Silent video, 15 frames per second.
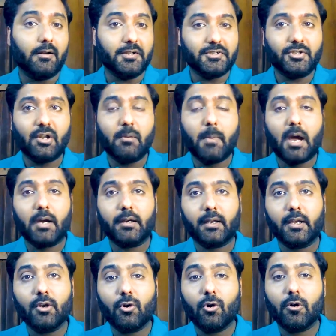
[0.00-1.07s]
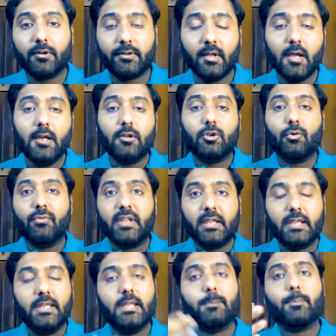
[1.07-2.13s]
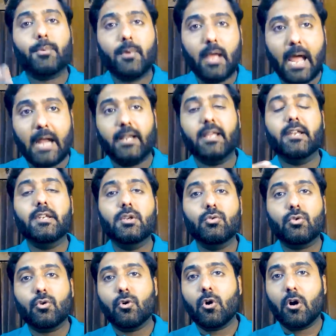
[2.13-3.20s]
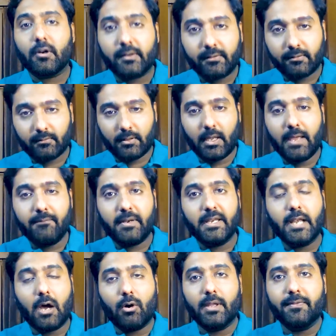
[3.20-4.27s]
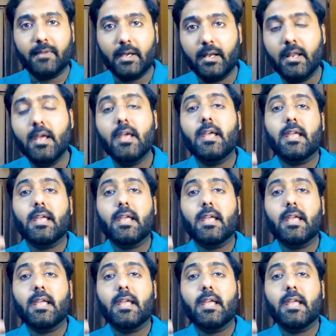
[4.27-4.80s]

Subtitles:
digital marketing course. So we keep adding new cohorts every now and then.